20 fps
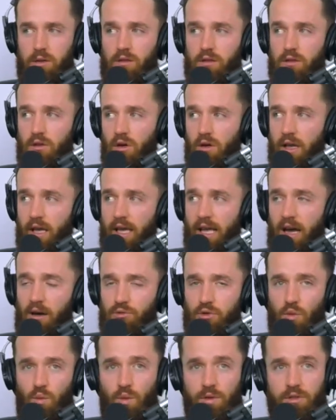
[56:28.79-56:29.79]
looking
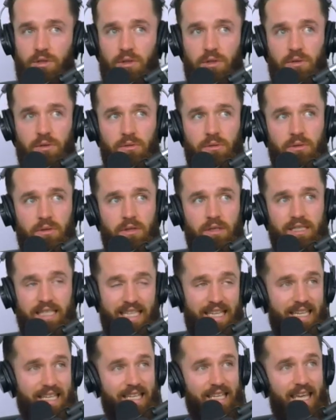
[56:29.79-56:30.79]
out the window
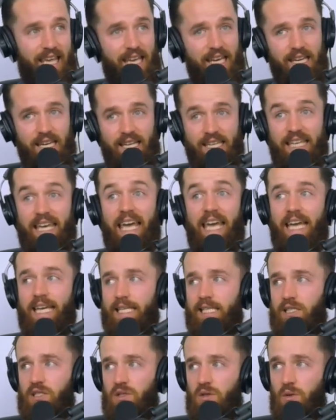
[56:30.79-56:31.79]
like a kid in a
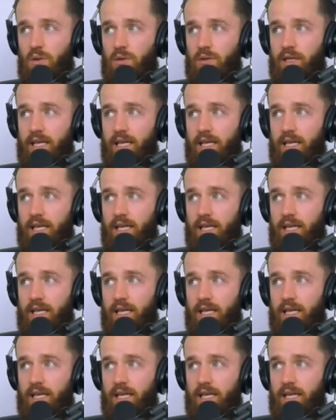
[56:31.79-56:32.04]
candy store.